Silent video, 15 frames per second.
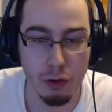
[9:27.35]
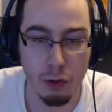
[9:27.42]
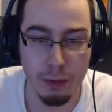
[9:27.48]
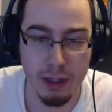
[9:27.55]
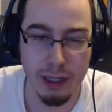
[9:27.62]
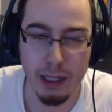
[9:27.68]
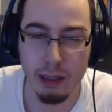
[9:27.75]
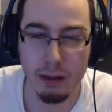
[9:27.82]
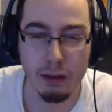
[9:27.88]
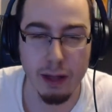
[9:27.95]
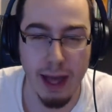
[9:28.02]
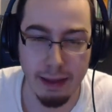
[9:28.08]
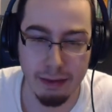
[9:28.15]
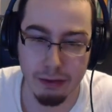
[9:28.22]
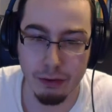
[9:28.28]
Coleman
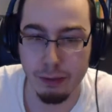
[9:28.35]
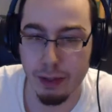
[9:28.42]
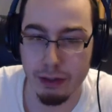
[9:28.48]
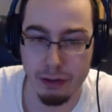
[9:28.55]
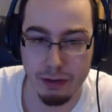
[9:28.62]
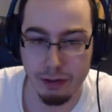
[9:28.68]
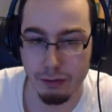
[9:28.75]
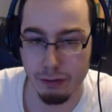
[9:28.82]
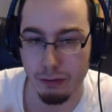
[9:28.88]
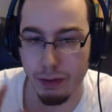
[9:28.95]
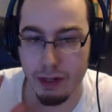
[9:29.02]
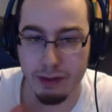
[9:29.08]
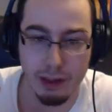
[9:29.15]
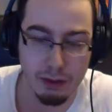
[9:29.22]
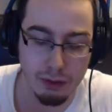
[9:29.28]
can answer by just
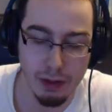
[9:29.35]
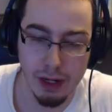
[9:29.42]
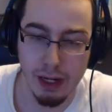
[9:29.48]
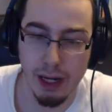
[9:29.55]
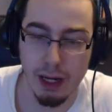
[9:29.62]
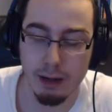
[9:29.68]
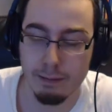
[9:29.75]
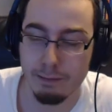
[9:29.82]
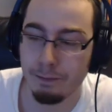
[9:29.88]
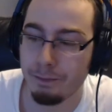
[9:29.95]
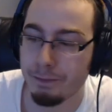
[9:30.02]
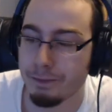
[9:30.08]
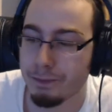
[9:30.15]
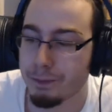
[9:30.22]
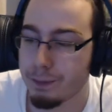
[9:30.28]
raising his right hand.
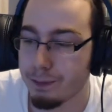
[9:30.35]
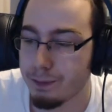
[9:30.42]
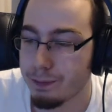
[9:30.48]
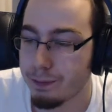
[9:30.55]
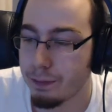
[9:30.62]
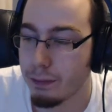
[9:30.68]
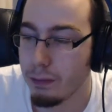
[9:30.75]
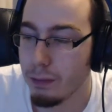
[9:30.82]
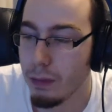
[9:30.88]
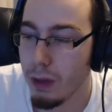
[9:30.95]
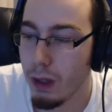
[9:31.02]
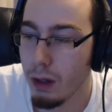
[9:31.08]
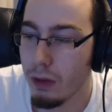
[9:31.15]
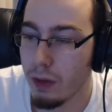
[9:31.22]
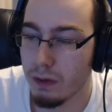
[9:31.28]

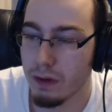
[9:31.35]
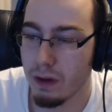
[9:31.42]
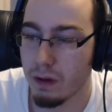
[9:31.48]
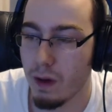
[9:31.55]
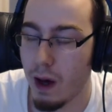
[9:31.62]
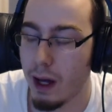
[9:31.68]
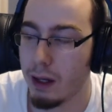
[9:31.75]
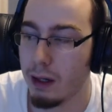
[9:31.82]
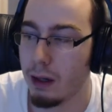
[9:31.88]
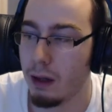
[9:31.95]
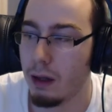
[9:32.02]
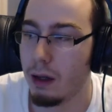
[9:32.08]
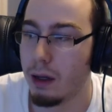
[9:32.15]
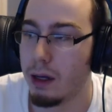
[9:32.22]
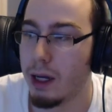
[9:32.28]
Things like that.
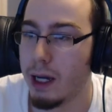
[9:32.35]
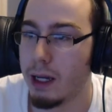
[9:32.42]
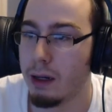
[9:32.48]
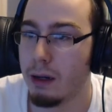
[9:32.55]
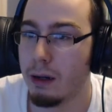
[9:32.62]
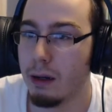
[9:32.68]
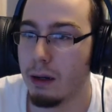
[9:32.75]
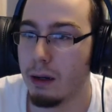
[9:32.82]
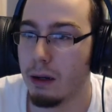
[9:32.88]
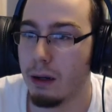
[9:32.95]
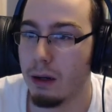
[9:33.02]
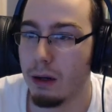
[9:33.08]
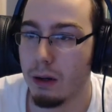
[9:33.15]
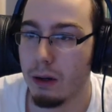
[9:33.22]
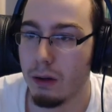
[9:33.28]
And
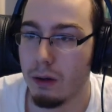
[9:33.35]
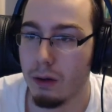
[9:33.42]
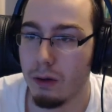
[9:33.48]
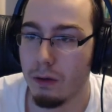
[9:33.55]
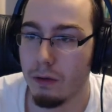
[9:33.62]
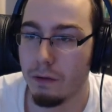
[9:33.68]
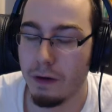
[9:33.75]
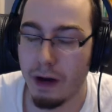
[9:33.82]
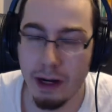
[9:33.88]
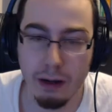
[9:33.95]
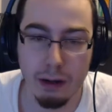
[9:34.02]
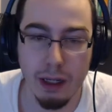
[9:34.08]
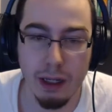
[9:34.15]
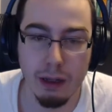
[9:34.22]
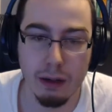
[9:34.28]

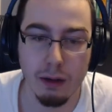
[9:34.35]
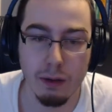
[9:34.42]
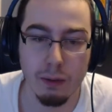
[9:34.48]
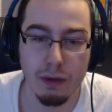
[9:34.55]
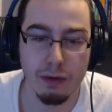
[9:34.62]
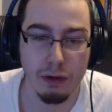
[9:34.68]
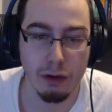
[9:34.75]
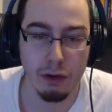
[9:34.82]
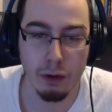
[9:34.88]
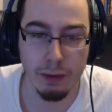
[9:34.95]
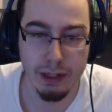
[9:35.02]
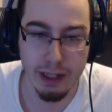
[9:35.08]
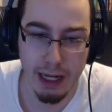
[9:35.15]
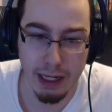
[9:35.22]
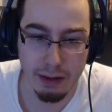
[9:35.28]
finally, Mr.
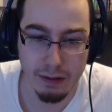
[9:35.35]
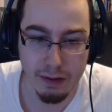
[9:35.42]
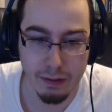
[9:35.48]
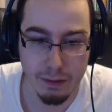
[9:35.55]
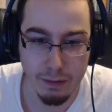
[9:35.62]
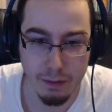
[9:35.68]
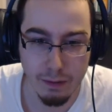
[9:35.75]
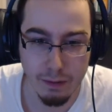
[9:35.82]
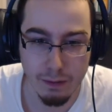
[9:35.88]
Coleman dies.